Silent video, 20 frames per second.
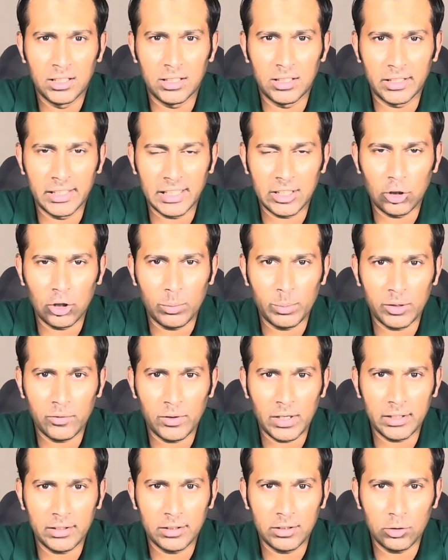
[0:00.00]
Economic
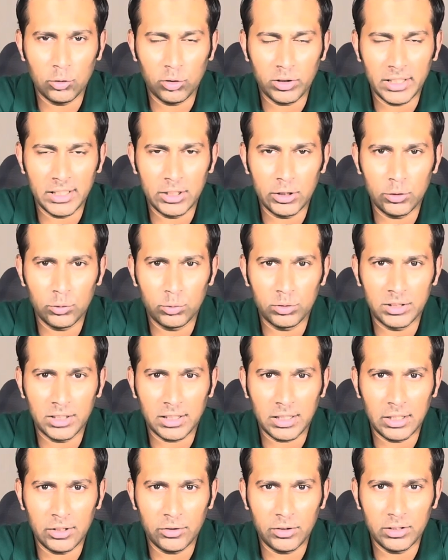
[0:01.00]
factors look into the
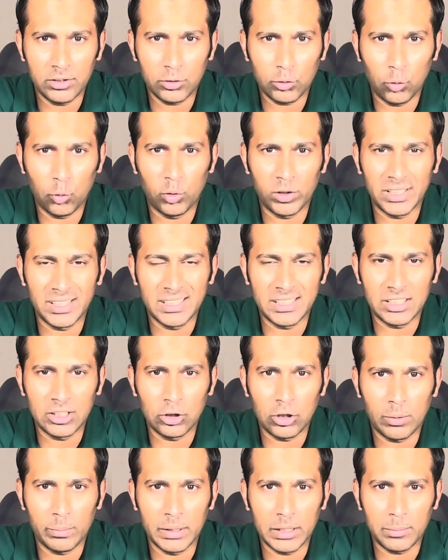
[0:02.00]
country's core
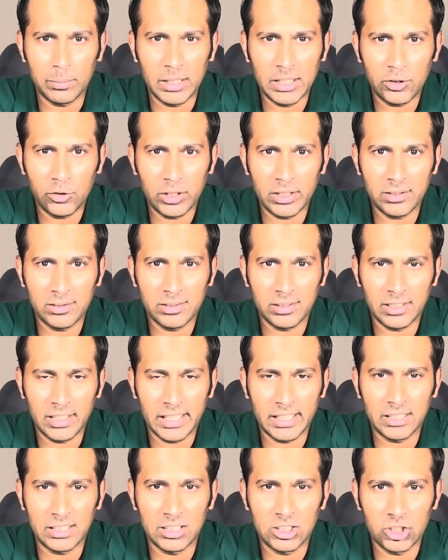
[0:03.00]
economic matrix
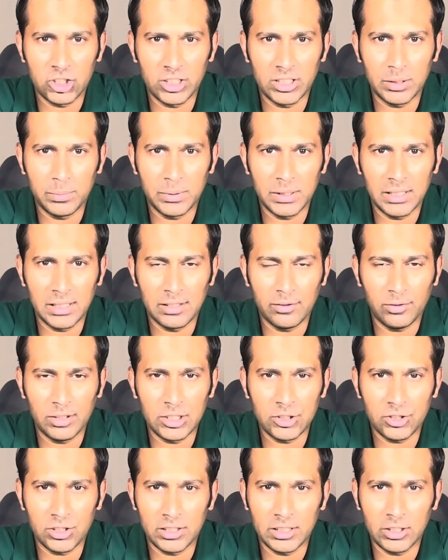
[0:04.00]
like GDP,
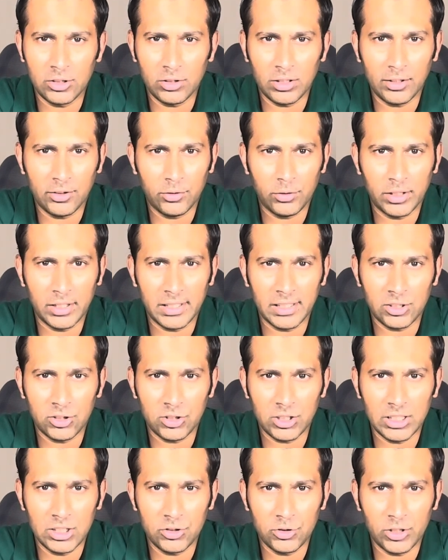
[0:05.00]
inflation, interest rate,
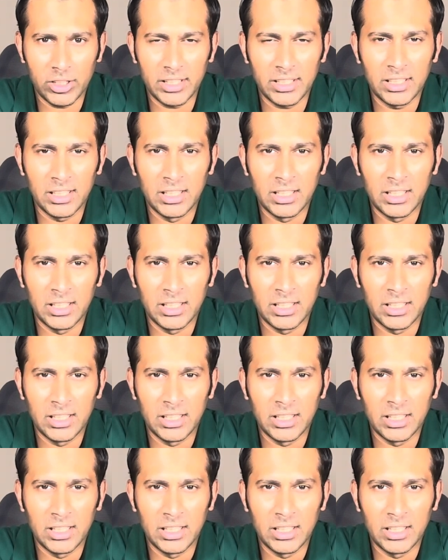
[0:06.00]
exchange rate,